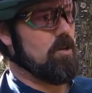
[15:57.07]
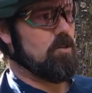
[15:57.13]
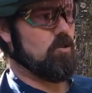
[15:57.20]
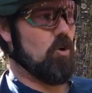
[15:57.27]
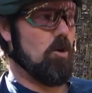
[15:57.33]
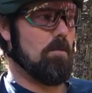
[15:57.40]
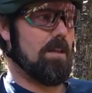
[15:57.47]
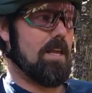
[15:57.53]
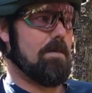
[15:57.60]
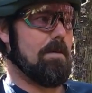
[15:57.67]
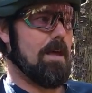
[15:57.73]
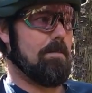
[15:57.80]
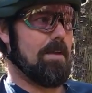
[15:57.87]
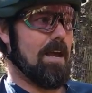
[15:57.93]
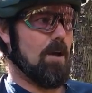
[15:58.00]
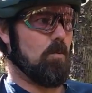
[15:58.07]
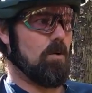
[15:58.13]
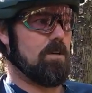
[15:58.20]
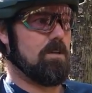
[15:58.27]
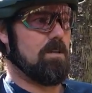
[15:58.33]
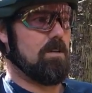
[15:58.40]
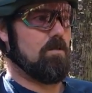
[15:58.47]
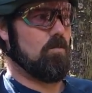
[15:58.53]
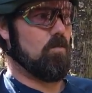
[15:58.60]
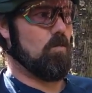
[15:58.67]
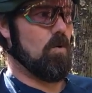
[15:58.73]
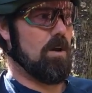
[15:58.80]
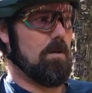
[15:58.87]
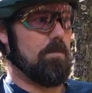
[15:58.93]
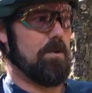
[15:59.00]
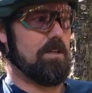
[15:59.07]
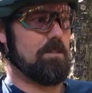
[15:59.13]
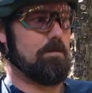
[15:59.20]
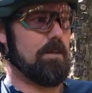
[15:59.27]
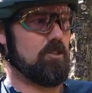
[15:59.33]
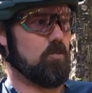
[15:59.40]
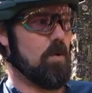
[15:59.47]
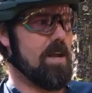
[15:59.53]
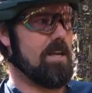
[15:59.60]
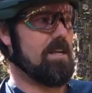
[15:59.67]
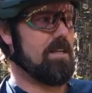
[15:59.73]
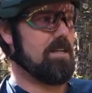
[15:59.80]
Normally, maybe I wouldn't want to put as much weight